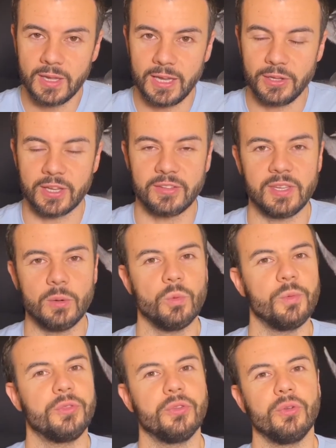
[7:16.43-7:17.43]
and you can see
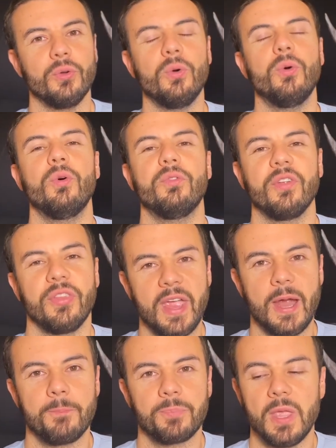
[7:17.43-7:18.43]
what we do over
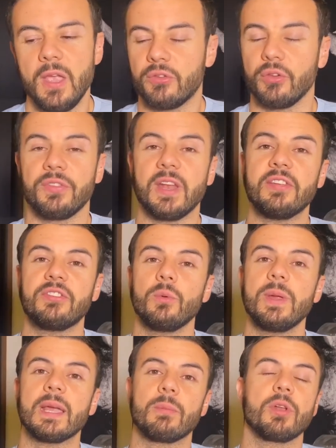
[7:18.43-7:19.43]
there. So for the rest of
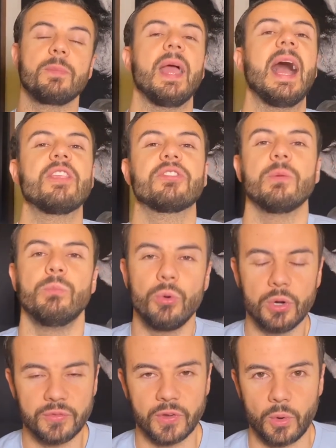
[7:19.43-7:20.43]
the week, I'm going to be answering
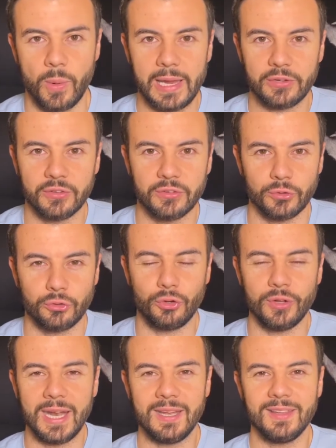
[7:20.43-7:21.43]
more of your questions, so
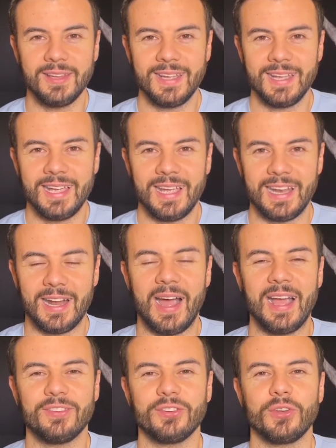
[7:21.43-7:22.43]
tune in and
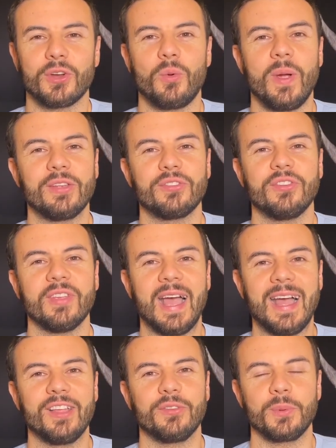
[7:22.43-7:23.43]
I'll answer your questions
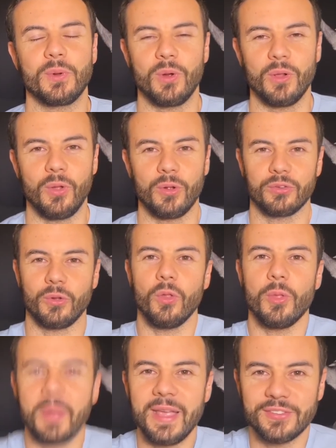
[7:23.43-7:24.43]
as we go along. So
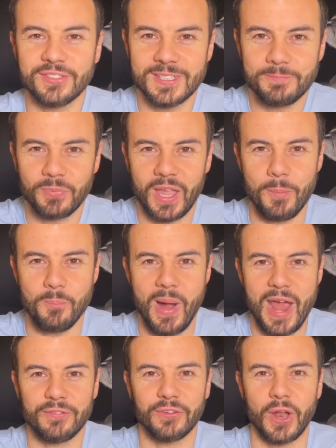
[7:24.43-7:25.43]
all the best and
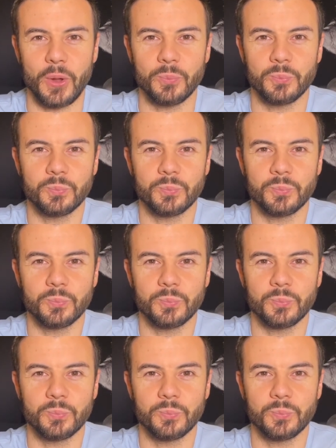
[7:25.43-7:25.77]
bye for now.